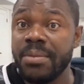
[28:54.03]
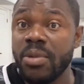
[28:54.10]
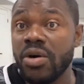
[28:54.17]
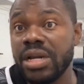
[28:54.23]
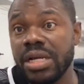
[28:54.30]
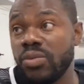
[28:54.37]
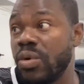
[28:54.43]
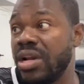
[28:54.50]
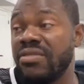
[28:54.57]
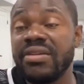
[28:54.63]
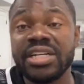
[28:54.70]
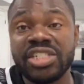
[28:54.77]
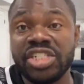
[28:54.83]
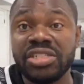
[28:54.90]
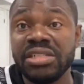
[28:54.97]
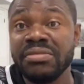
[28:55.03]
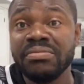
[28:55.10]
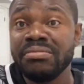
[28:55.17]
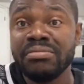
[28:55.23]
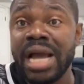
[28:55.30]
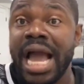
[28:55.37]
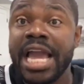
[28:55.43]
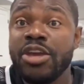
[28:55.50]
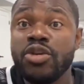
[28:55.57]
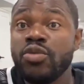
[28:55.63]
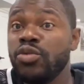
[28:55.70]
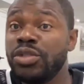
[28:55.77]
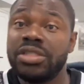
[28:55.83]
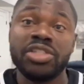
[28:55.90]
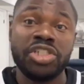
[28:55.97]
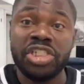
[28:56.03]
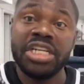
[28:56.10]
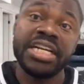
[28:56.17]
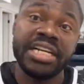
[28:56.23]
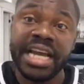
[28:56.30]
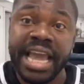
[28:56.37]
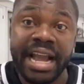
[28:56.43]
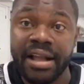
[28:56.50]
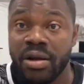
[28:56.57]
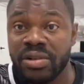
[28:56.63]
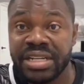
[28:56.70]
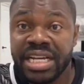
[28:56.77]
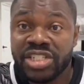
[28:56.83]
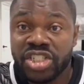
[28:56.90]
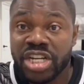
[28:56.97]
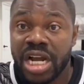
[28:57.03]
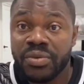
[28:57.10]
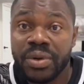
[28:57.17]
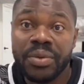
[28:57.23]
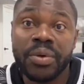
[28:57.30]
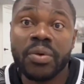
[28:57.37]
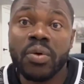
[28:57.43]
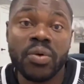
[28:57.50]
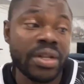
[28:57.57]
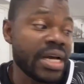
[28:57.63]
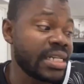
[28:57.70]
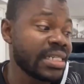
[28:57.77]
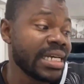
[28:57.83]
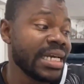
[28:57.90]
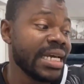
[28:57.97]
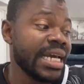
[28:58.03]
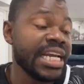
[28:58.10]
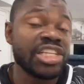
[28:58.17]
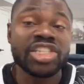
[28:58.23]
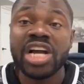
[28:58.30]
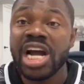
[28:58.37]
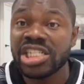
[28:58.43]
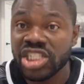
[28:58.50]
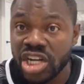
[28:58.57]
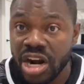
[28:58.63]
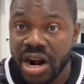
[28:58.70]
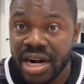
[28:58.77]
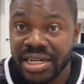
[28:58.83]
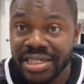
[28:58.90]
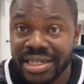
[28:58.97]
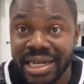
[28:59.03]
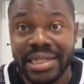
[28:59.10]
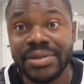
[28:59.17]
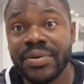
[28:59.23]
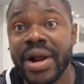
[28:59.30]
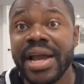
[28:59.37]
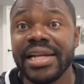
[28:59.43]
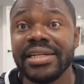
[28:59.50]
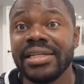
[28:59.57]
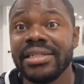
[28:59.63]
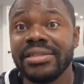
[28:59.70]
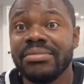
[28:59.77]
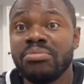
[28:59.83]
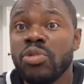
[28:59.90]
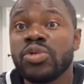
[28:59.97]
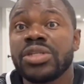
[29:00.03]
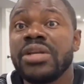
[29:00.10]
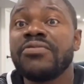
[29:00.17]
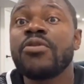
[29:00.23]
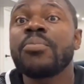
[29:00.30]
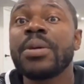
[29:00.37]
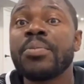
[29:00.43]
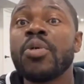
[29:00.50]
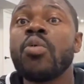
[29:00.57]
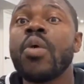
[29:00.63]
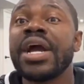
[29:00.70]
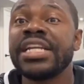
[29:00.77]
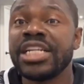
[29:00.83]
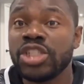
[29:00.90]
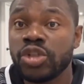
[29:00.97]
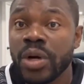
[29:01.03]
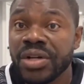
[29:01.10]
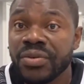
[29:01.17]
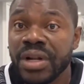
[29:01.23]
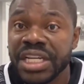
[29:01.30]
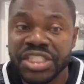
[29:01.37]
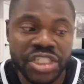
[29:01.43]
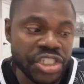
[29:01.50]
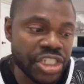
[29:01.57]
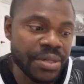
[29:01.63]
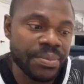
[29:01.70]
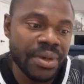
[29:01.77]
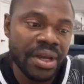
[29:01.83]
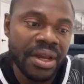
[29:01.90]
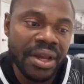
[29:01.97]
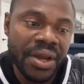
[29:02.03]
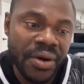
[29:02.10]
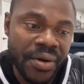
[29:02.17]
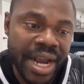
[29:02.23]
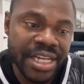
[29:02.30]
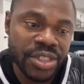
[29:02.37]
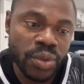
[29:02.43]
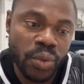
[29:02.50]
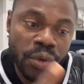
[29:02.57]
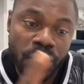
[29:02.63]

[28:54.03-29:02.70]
I use, her account gets charged with it. We call that a charge card. And right, mostly for people who are in a joint relationship, right? So you could also use that as an